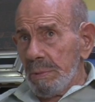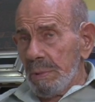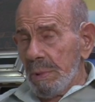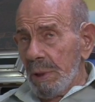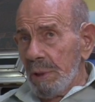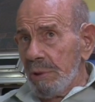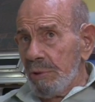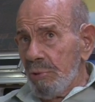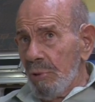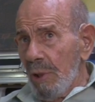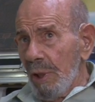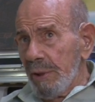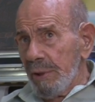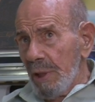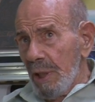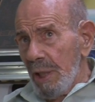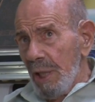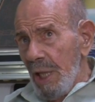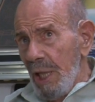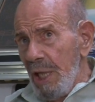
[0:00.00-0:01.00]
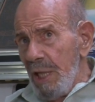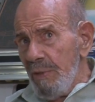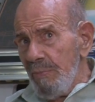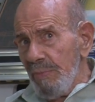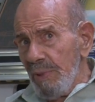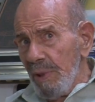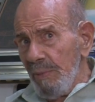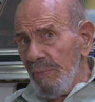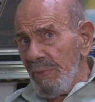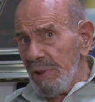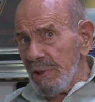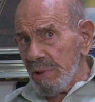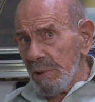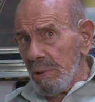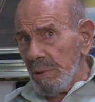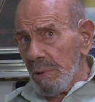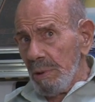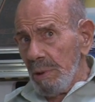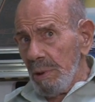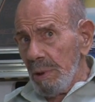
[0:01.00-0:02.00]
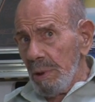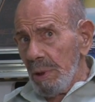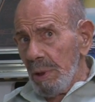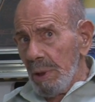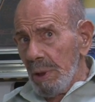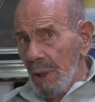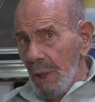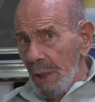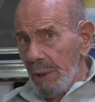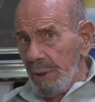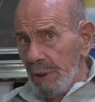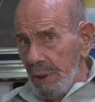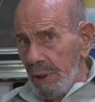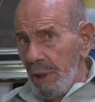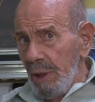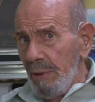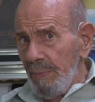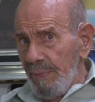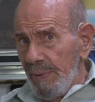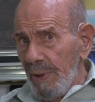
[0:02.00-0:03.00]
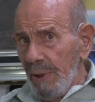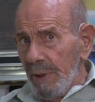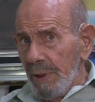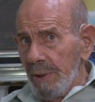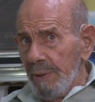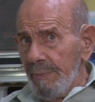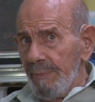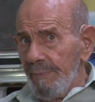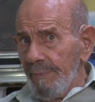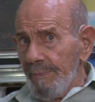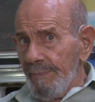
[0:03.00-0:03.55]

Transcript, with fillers: they try to aim the missile at an airplane.